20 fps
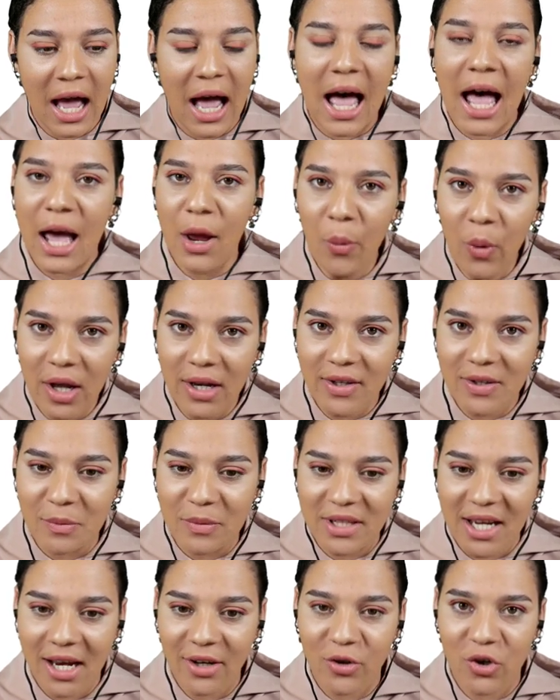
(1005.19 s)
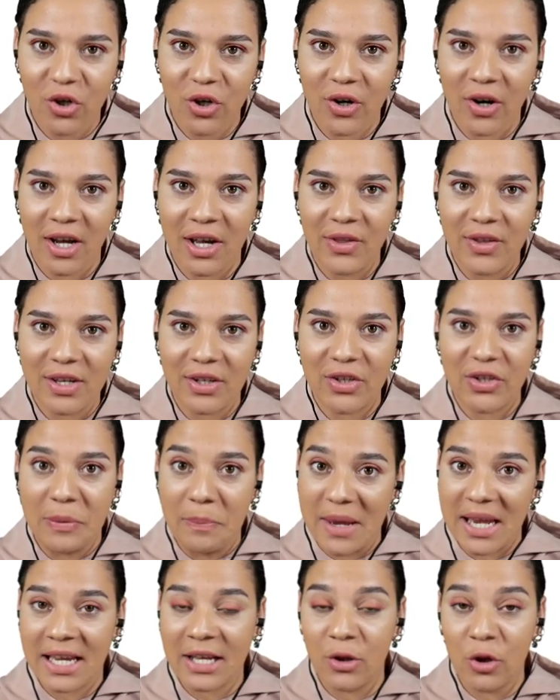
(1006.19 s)
I want some texture on this to
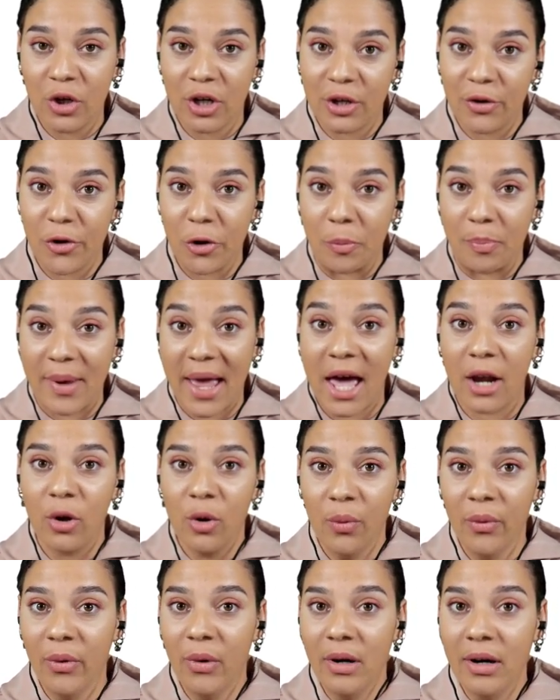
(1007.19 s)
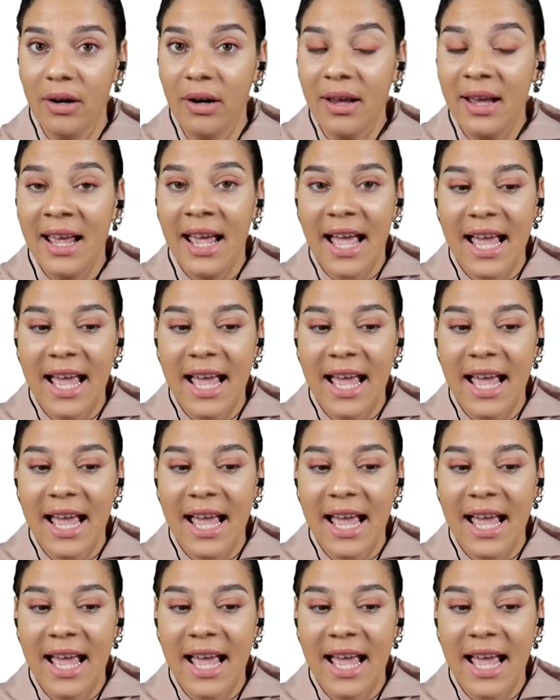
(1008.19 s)
make it look a little battle worn,